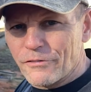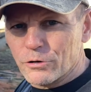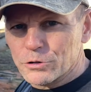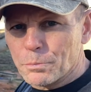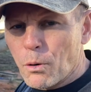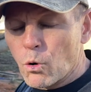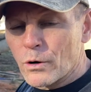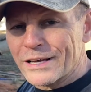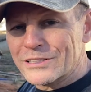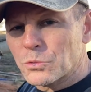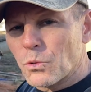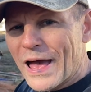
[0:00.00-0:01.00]
it was poured
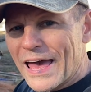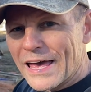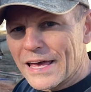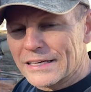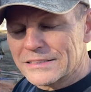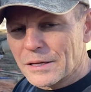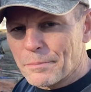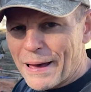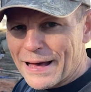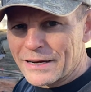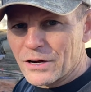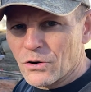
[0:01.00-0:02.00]
as wet as the
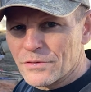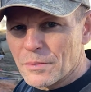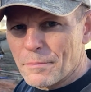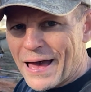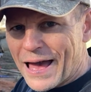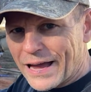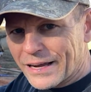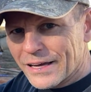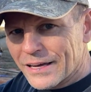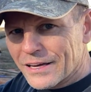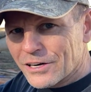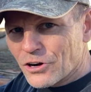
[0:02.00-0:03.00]
patio on the back,
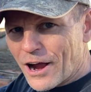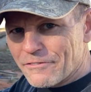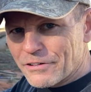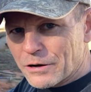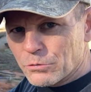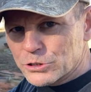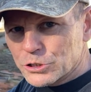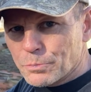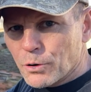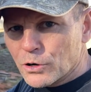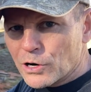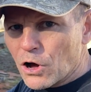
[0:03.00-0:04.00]
gravity would just
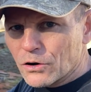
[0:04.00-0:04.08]
pull it all